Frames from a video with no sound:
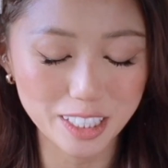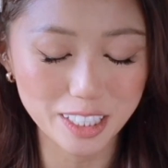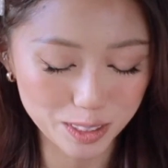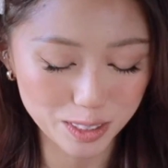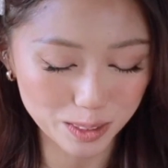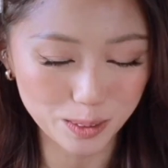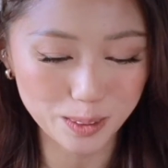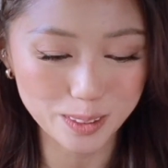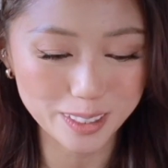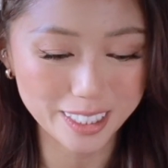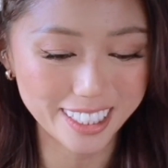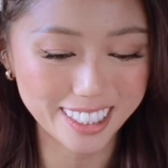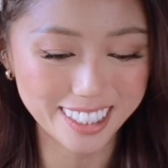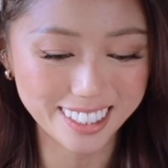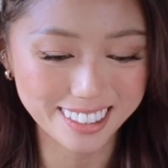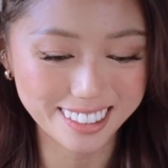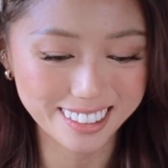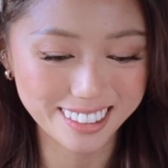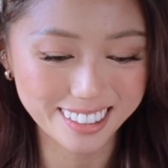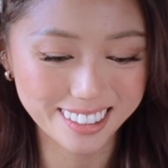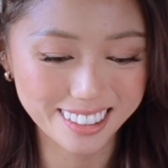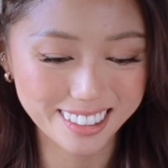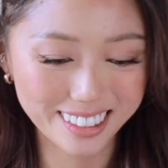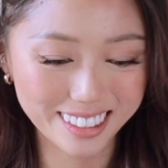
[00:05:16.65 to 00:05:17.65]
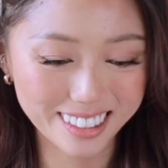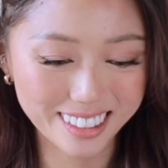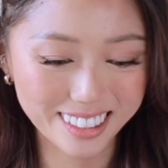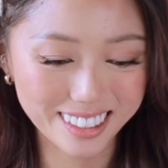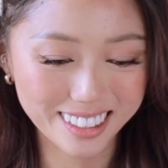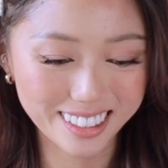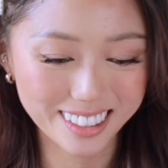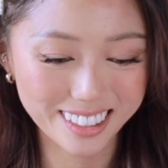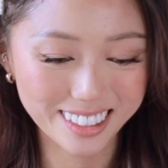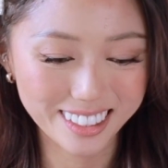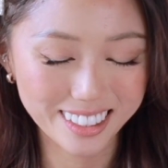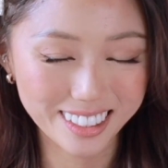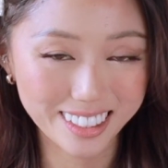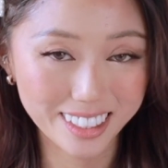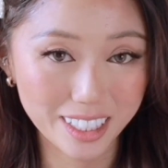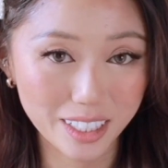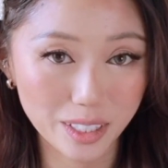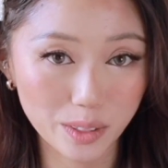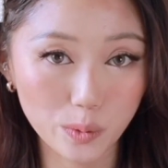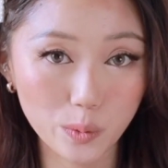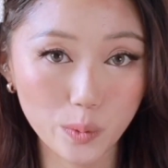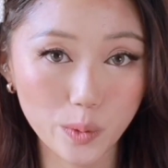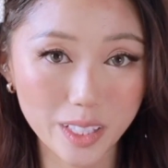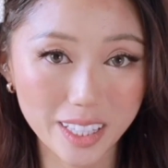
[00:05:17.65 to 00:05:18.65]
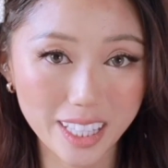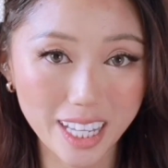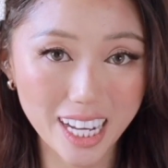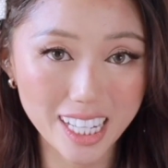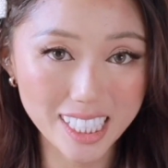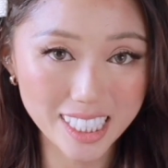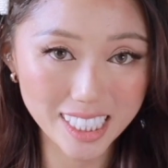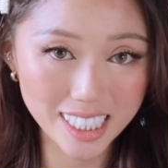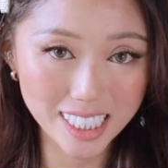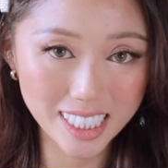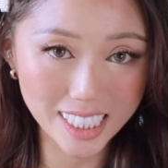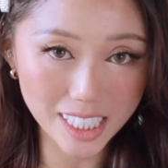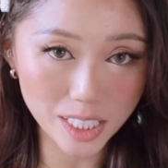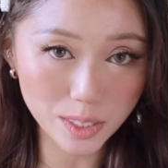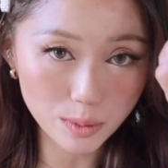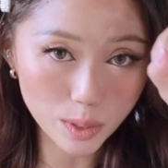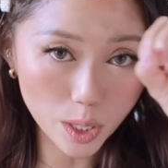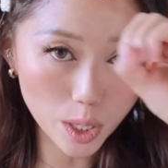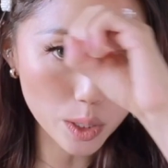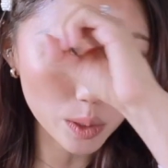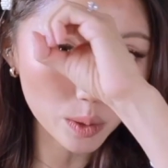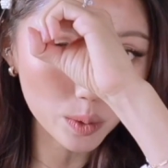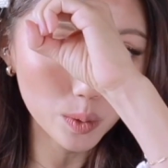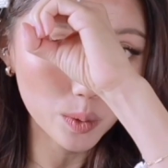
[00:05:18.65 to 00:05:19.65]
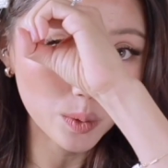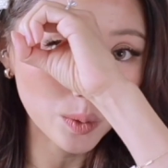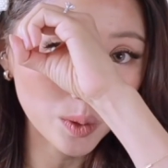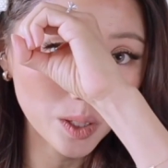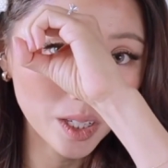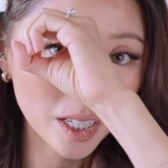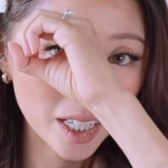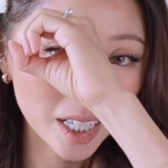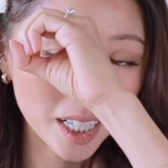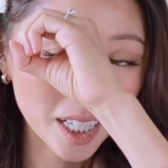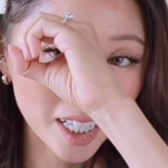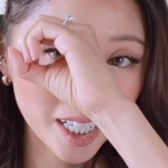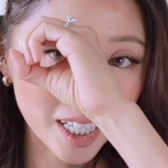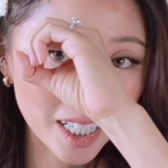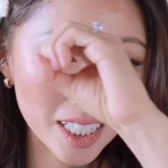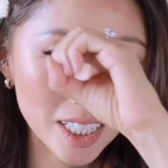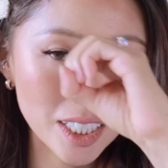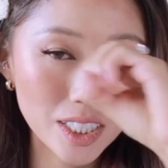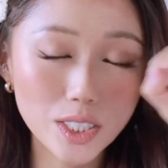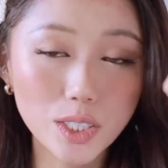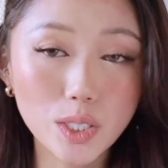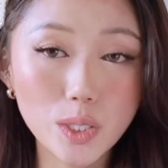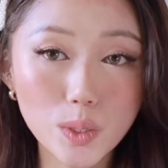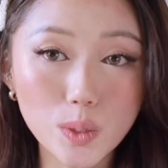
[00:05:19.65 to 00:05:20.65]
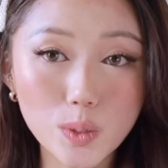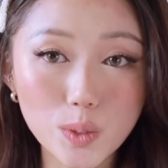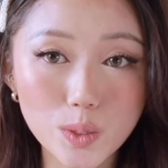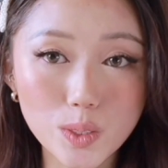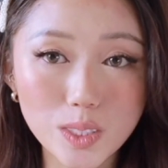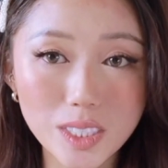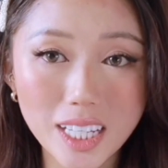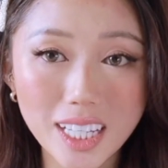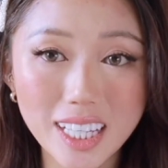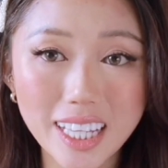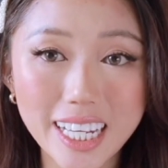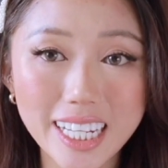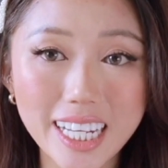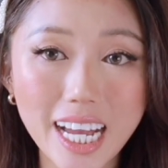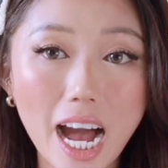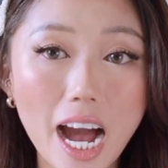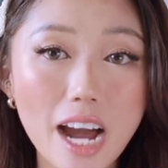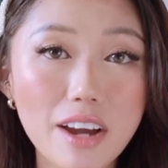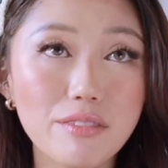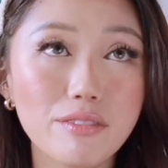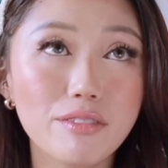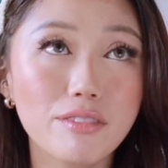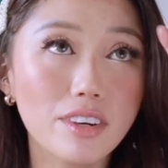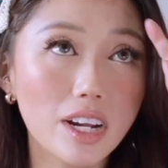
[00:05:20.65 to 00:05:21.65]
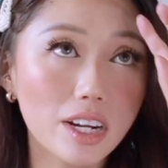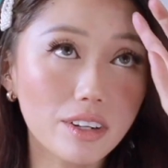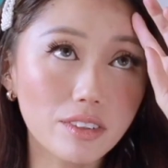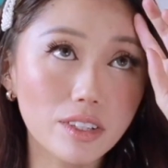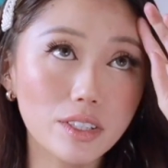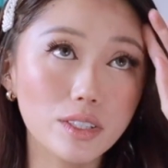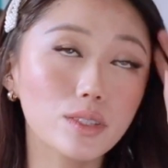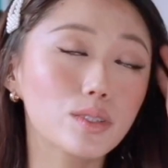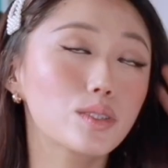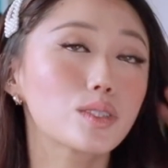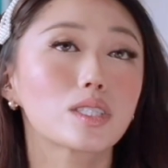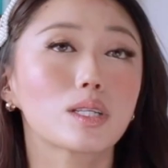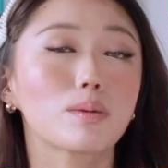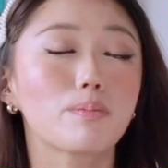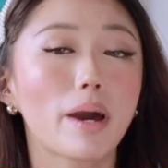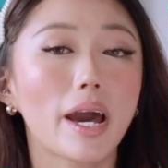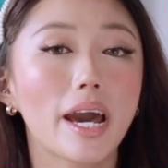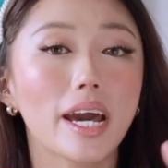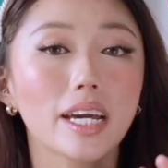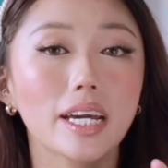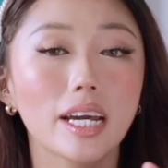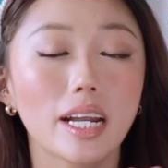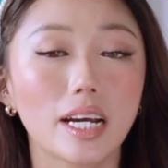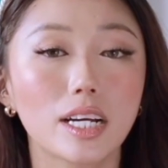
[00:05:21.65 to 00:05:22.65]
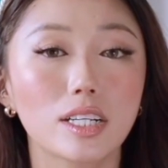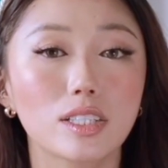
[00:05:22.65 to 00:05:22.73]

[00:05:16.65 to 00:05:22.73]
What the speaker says: sold it with zero use. Like, I've never used the bag and I